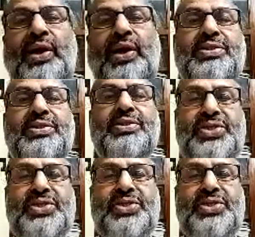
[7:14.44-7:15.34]
that we have to
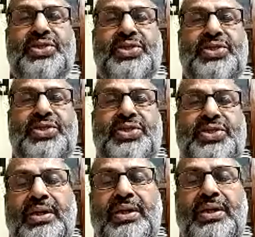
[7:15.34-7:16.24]
understand
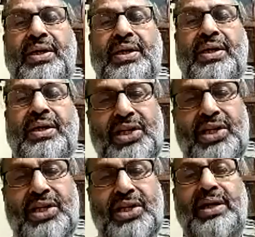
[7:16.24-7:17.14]

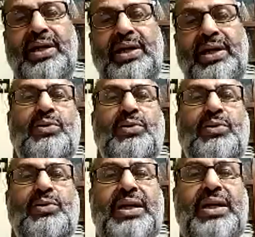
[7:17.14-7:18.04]
initially about
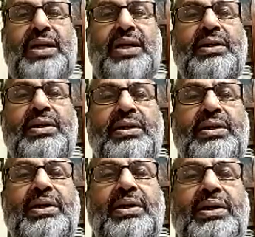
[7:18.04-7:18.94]
this. One,
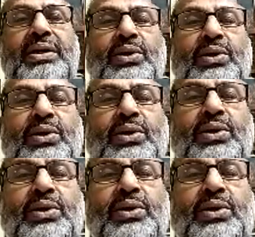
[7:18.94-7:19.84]
you know,
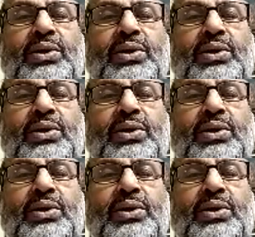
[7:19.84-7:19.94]
this is a